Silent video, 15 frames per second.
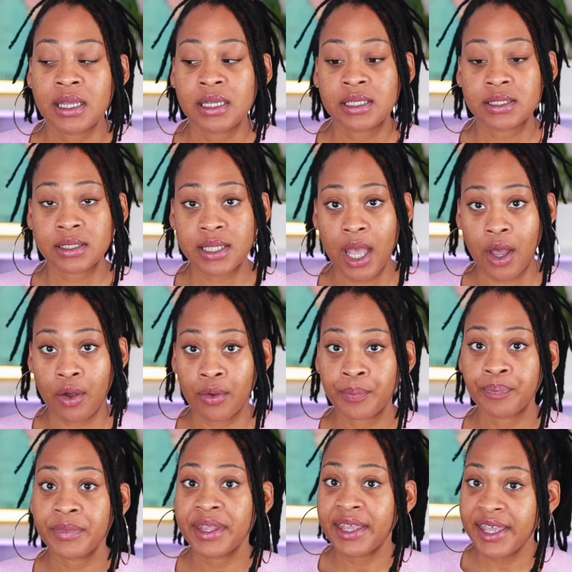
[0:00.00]
So
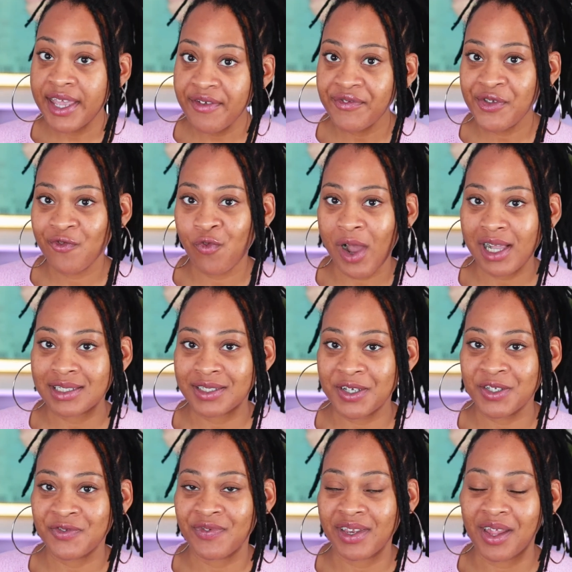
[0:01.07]
if you've watched
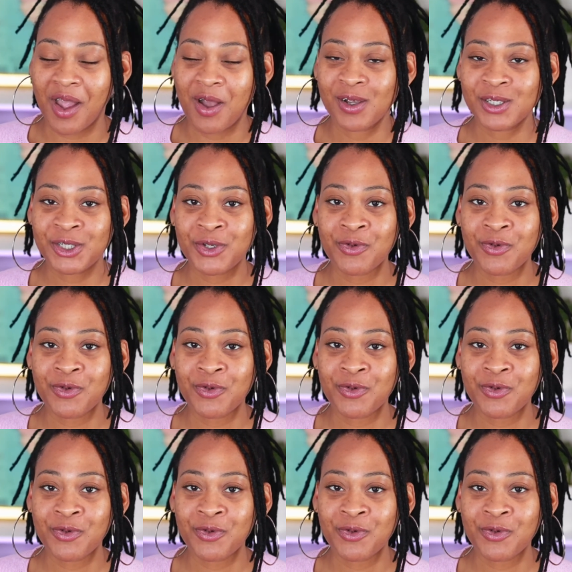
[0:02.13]
those videos,